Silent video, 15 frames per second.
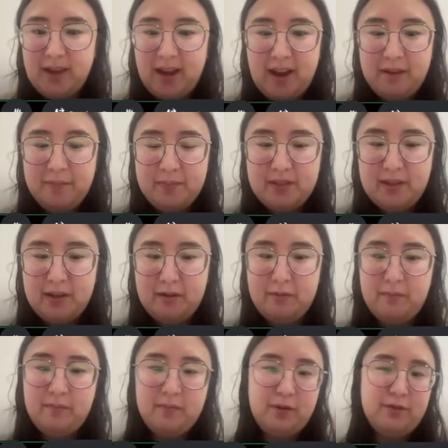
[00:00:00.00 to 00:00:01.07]
Yeah,
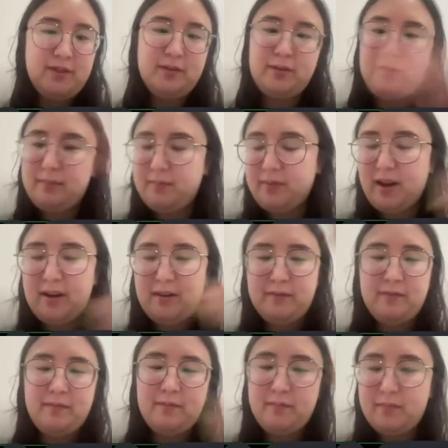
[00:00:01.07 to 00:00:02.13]
so those are kind
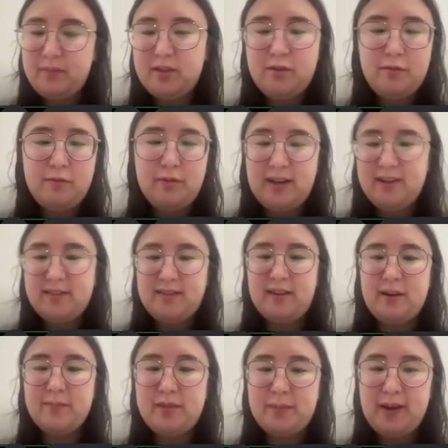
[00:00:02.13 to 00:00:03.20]
of the 2 ideas
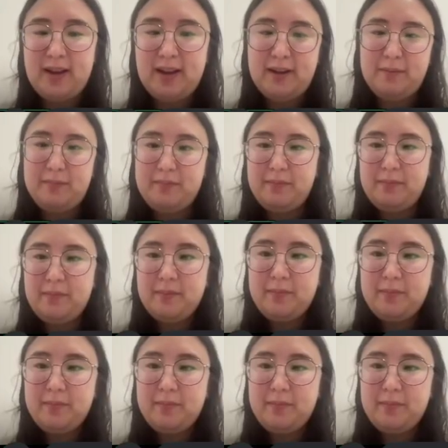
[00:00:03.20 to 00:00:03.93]
that come to my head.